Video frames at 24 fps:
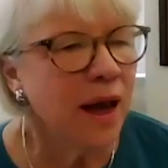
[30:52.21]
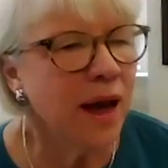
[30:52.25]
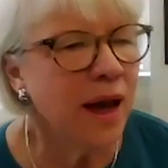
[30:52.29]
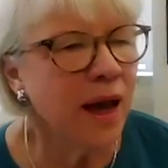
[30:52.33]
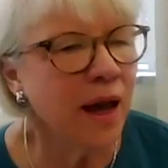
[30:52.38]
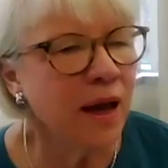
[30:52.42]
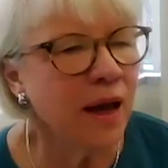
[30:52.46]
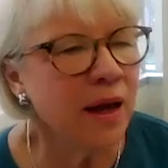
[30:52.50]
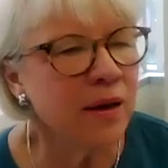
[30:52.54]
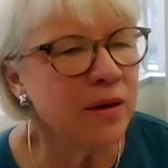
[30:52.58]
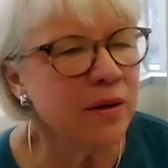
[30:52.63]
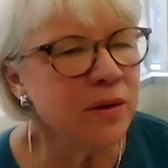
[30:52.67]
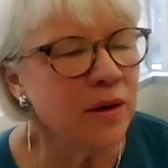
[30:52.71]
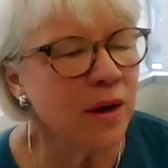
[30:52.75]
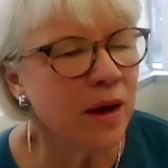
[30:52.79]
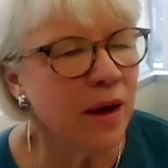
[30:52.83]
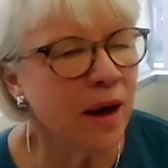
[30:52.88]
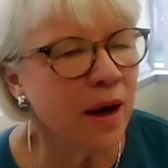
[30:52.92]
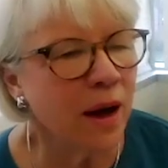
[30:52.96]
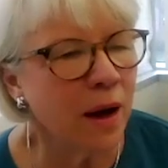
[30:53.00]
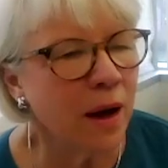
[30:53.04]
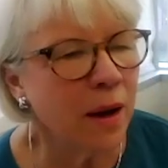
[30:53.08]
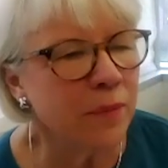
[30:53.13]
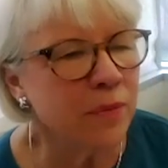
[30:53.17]
And
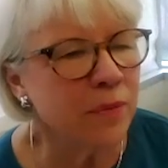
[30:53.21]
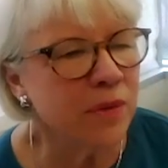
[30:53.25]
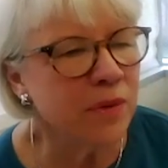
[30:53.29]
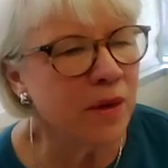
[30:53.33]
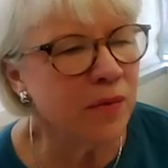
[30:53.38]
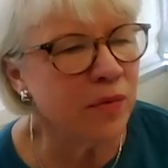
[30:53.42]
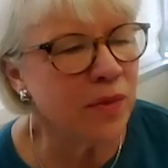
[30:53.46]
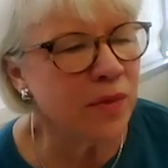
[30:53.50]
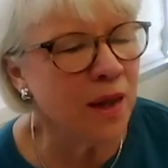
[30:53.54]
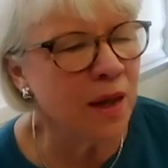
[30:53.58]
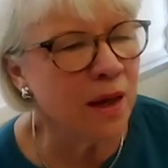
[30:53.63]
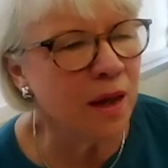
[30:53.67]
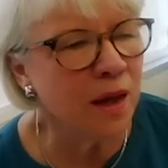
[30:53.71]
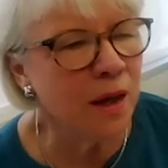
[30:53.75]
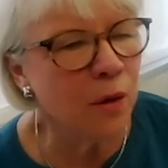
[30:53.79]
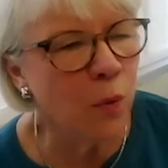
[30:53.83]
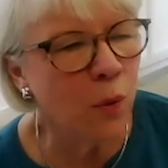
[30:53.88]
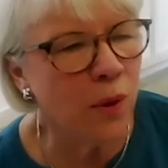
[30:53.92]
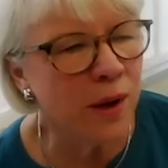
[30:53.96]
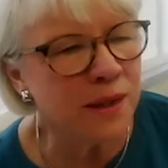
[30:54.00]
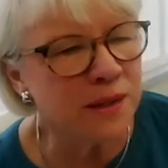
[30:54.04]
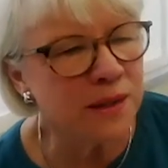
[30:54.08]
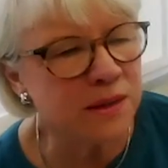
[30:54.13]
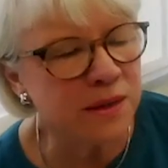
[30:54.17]
uh, the
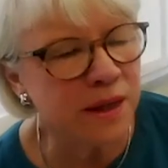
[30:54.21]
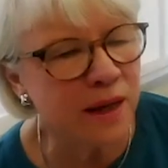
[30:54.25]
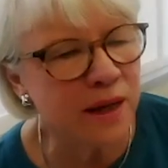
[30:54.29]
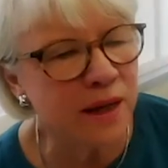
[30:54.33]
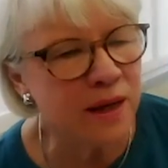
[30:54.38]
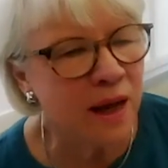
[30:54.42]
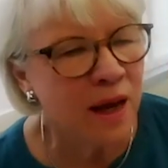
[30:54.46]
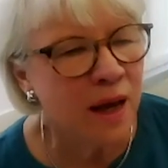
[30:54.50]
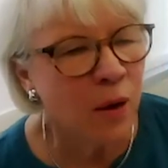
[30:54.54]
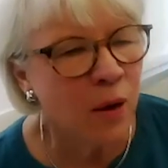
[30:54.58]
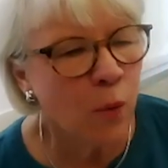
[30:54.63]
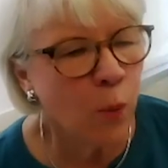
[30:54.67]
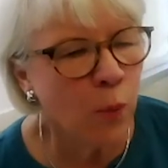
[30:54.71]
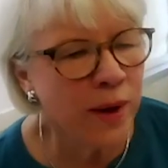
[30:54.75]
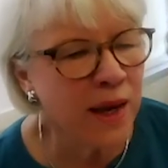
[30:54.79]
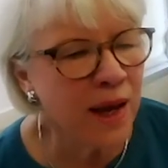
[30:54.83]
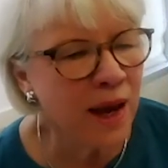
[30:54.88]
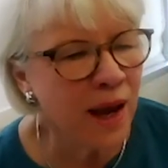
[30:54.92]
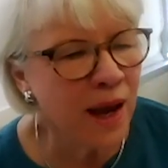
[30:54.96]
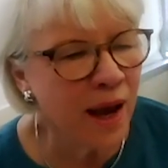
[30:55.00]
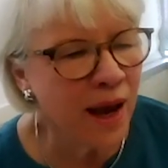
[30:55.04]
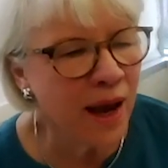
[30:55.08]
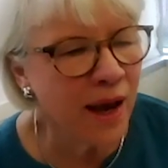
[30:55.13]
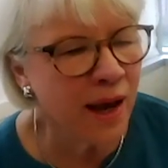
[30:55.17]
thinking was that
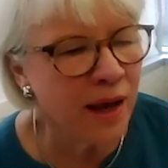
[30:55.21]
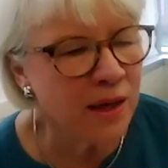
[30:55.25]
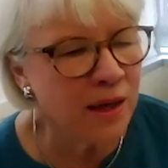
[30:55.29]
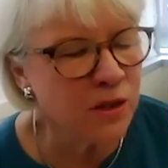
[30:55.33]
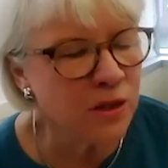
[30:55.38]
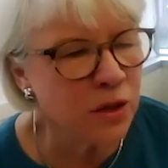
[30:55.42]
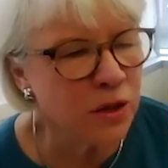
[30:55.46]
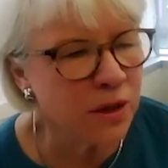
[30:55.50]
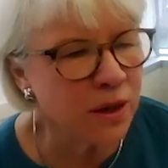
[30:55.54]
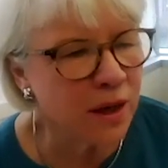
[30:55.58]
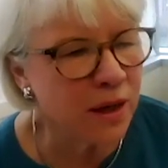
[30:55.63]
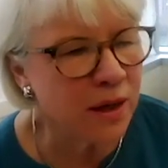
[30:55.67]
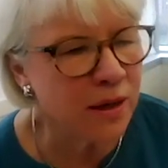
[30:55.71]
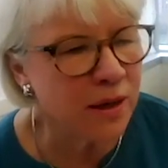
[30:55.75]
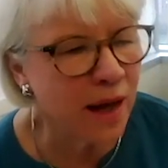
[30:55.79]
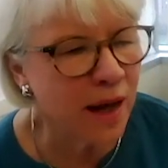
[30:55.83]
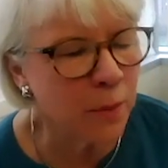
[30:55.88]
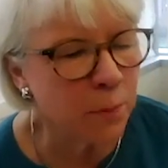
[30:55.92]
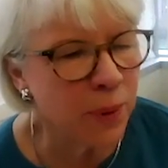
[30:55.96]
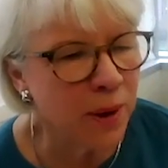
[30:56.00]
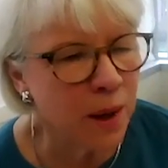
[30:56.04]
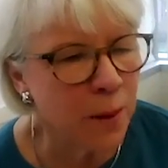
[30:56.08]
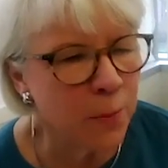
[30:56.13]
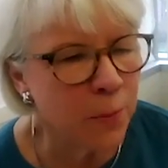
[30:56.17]
we had to
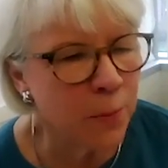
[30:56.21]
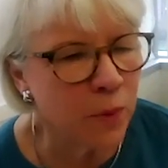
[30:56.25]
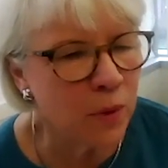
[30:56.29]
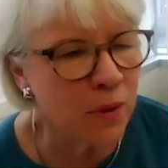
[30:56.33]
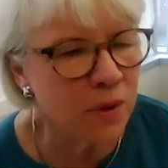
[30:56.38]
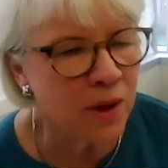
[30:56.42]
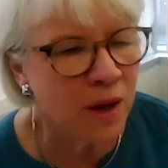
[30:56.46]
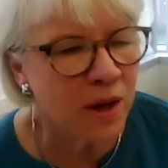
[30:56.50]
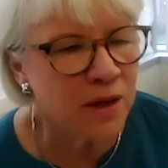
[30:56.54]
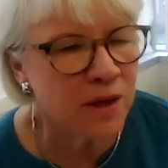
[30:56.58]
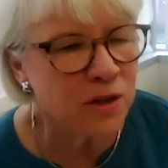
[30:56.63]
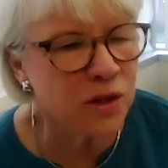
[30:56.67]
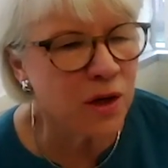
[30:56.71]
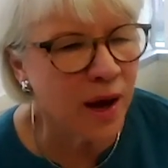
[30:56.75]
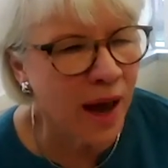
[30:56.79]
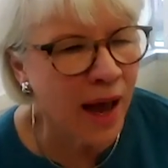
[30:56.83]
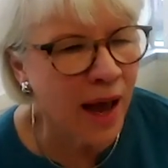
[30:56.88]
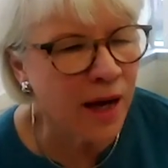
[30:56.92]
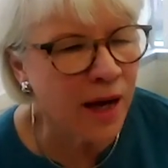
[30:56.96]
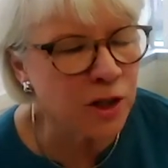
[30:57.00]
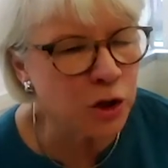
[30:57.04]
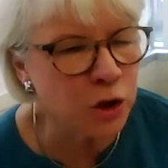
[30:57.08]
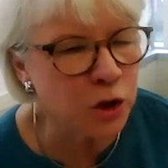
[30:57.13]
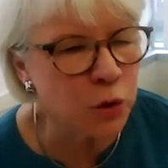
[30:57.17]
connect people to
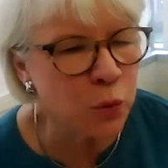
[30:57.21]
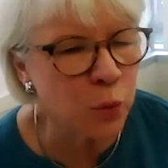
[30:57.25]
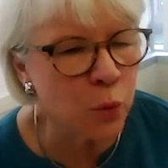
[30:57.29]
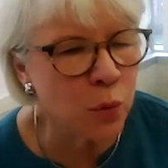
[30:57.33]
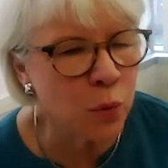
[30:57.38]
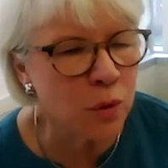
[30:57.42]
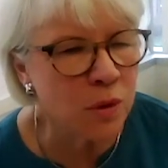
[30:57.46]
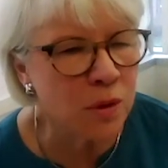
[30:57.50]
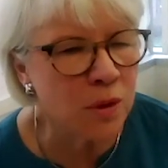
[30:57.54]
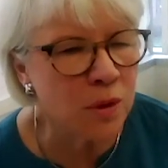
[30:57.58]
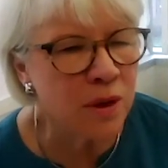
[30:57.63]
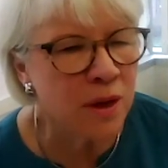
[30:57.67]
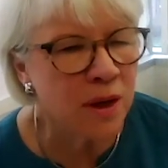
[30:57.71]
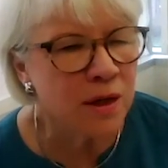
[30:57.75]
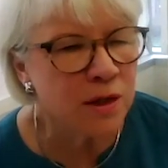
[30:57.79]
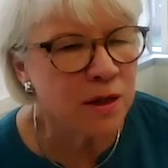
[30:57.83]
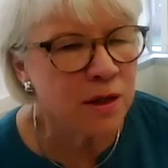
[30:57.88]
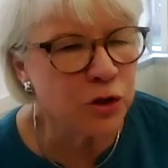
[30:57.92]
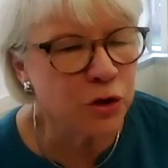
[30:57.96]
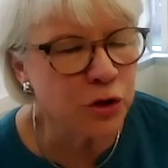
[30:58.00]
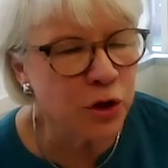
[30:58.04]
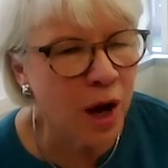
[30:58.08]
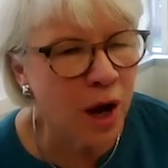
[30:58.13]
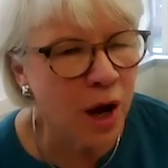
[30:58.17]
actual
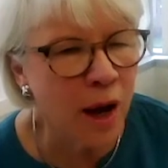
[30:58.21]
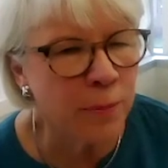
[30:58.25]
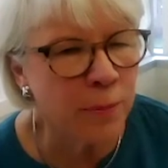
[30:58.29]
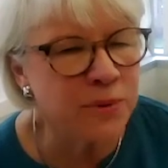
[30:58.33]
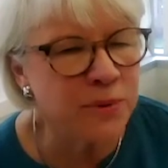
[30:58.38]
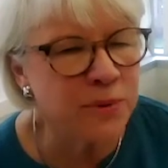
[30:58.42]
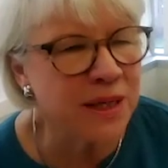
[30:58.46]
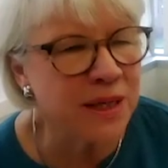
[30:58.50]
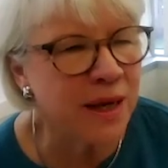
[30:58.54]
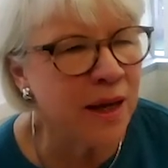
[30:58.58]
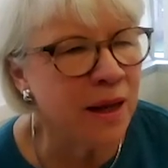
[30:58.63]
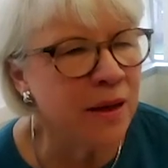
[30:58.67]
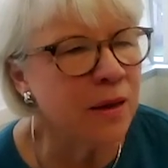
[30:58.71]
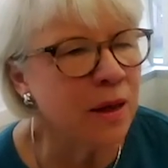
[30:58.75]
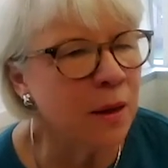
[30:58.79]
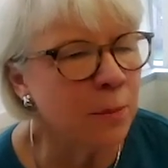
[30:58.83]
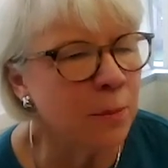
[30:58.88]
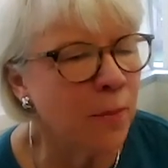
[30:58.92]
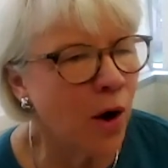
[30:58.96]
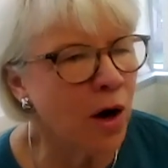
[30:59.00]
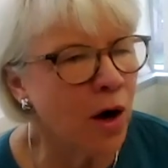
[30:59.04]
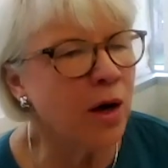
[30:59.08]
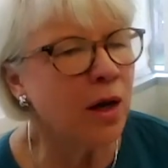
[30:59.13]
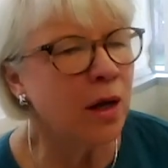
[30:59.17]
jobs in the
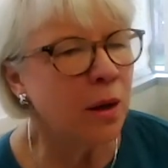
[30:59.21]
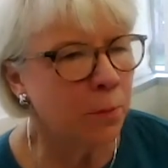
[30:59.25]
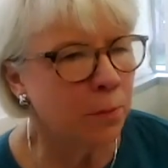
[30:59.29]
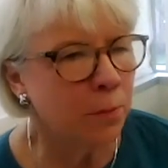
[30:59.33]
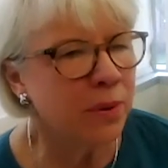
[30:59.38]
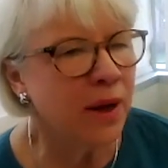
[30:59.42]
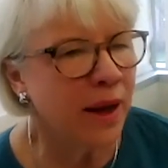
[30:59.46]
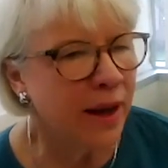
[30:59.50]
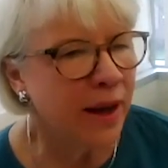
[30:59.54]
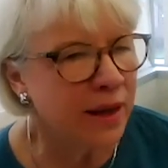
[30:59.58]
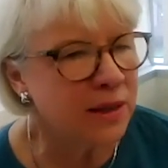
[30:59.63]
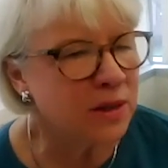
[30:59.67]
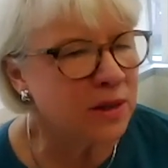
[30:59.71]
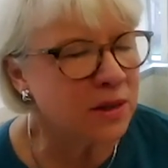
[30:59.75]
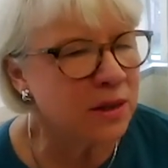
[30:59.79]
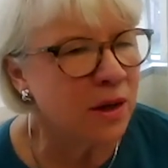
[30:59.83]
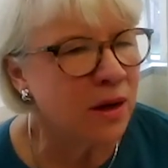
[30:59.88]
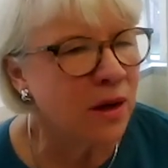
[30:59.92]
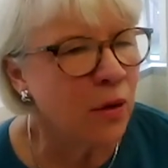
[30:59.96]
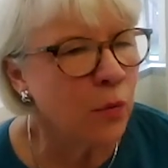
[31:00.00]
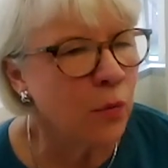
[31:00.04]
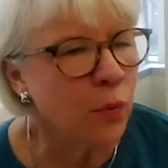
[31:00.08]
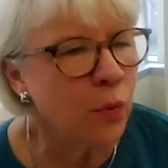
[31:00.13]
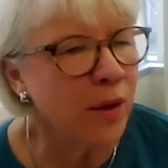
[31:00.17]
marketplace
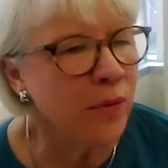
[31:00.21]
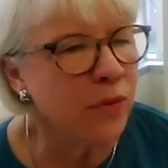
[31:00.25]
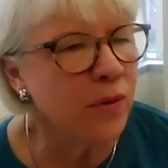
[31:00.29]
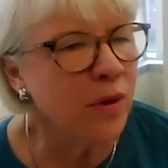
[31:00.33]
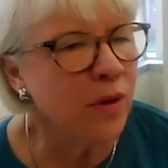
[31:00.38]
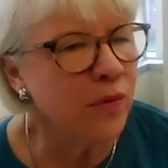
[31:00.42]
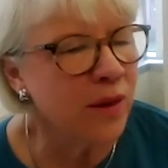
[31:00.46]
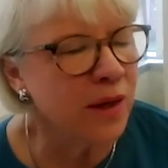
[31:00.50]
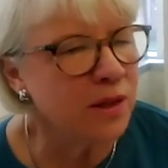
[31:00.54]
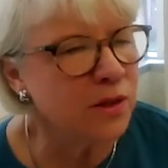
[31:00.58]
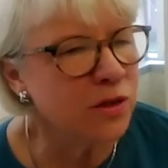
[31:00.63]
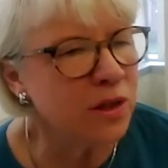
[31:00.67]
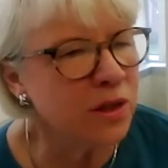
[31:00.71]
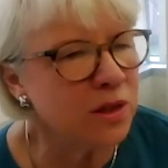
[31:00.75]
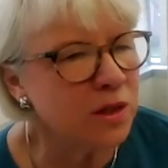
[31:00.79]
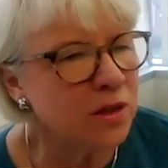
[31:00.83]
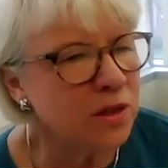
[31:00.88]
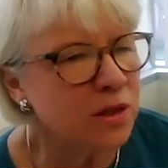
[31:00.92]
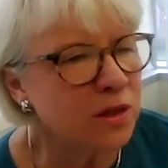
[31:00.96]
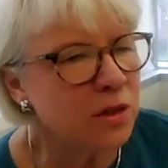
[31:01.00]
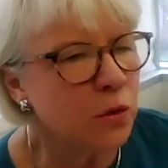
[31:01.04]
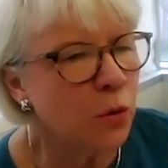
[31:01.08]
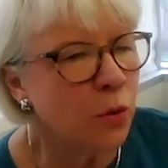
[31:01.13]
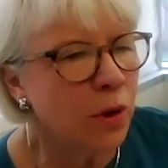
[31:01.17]
rather than just
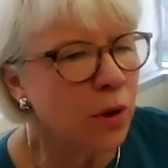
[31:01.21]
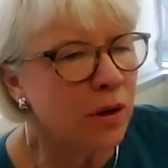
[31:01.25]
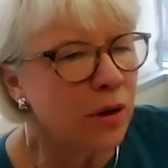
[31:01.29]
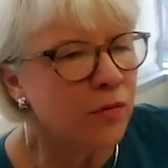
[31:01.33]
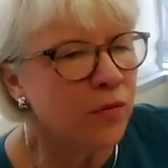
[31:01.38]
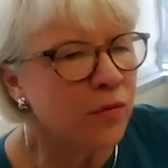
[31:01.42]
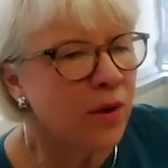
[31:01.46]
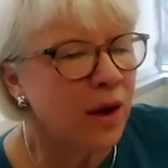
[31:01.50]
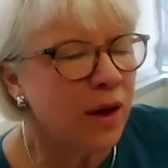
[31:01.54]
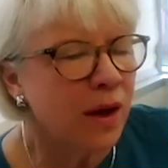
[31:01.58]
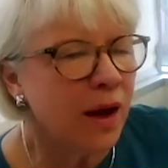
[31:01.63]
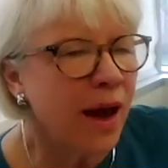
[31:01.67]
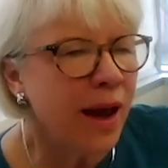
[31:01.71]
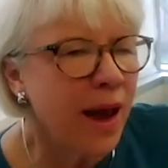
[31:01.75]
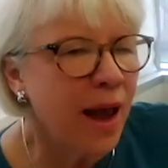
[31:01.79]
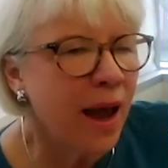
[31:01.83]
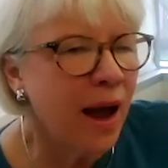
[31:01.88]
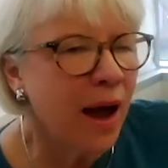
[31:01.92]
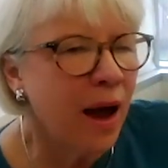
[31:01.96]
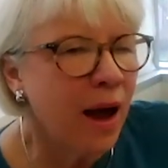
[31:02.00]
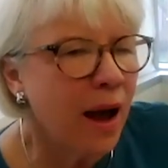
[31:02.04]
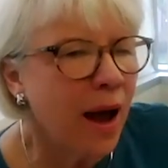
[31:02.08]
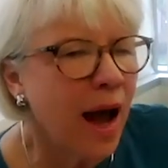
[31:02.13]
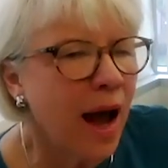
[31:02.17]
a sort of a
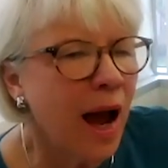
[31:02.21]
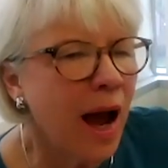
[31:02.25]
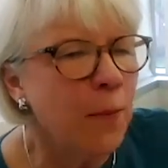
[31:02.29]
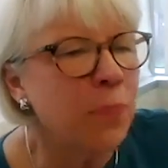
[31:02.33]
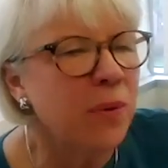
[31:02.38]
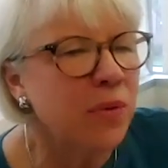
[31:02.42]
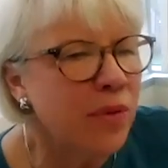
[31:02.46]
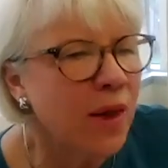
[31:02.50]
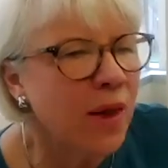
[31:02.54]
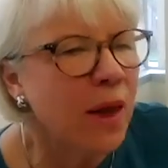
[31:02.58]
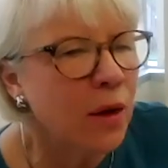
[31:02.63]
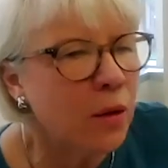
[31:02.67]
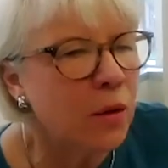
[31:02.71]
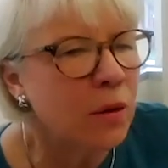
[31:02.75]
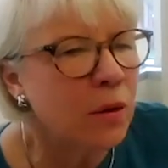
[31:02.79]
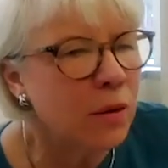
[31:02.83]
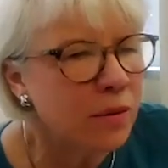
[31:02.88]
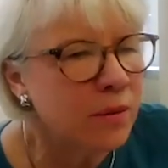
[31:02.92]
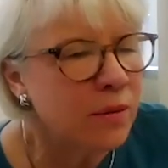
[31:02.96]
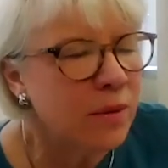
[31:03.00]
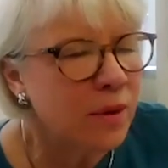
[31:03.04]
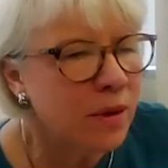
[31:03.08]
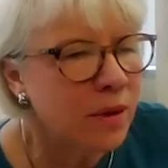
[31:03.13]
uh, hypothetical